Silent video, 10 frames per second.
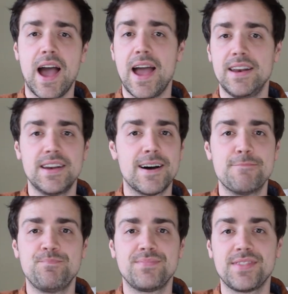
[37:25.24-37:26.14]
And
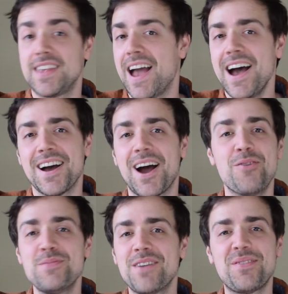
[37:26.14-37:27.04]
um, yeah, I
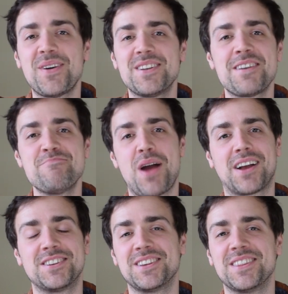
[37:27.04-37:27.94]
hope you have a fun time
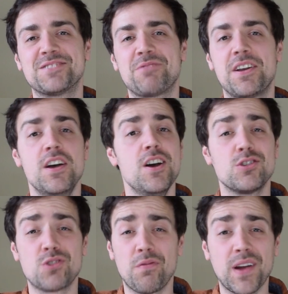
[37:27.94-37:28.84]
practicing this one.
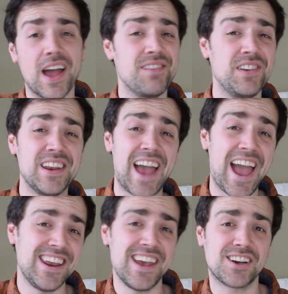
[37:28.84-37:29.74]
Don't forget, if you need
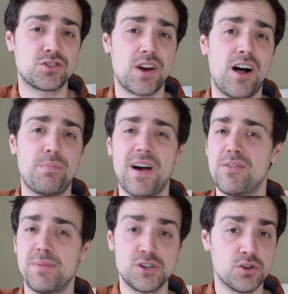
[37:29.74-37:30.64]
any extra help, I
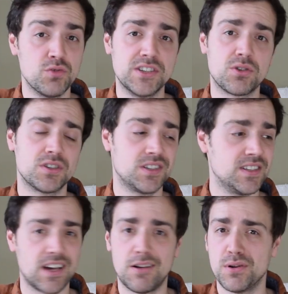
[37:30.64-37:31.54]
have a bunch of
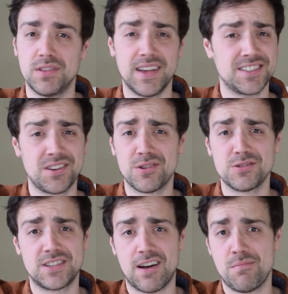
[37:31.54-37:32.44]
resources. I'll put links to
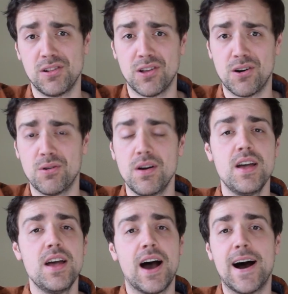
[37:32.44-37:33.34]
those down below.
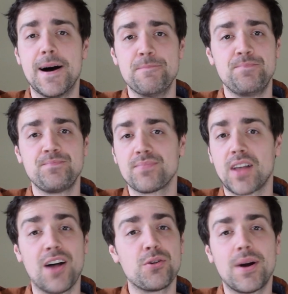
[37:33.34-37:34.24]
Um,
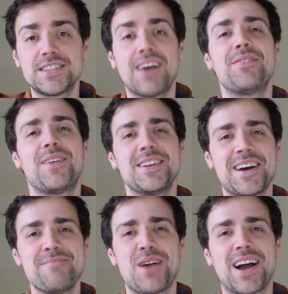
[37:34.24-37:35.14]
otherwise, have a fun
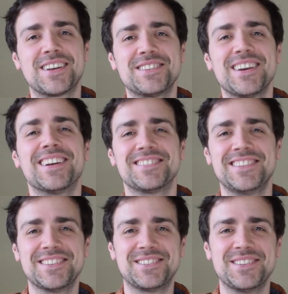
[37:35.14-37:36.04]
time practicing, and I'll
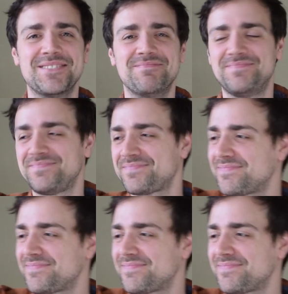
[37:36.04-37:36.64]
see you soon.